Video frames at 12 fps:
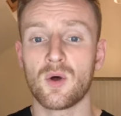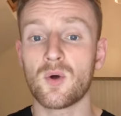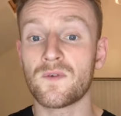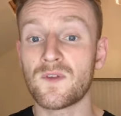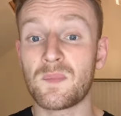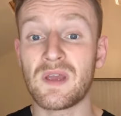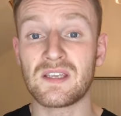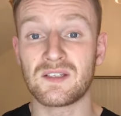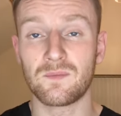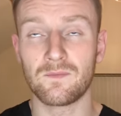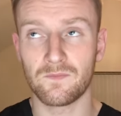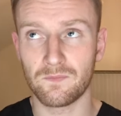Or if
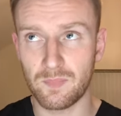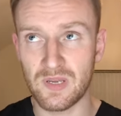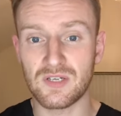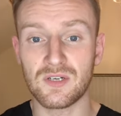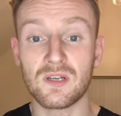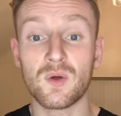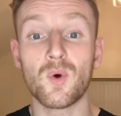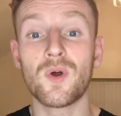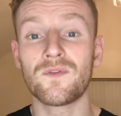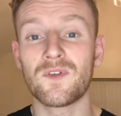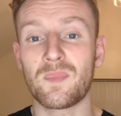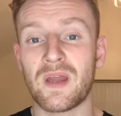the patient,
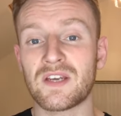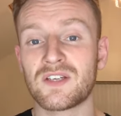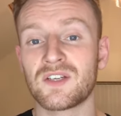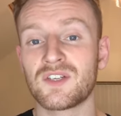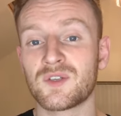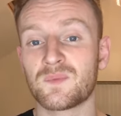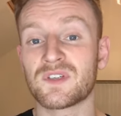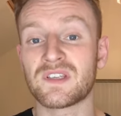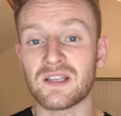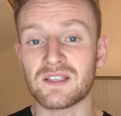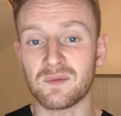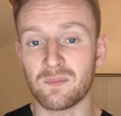or if the patient just
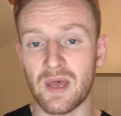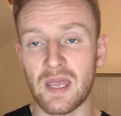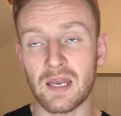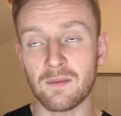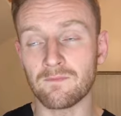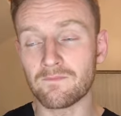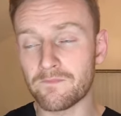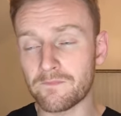presents in pain.